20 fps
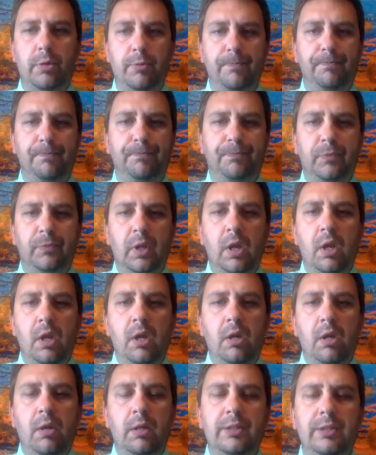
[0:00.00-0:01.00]
you.
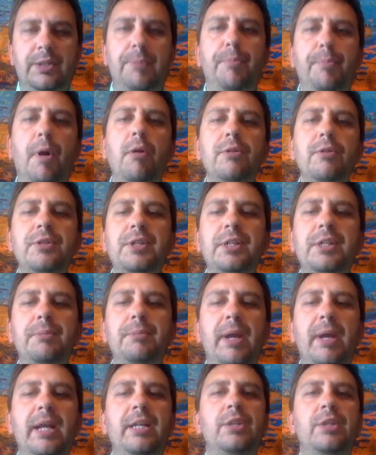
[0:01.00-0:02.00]
See, policy
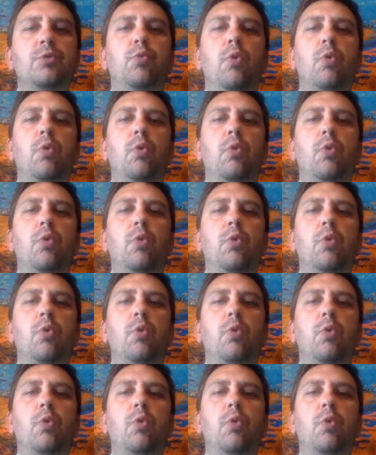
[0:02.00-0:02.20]
debate is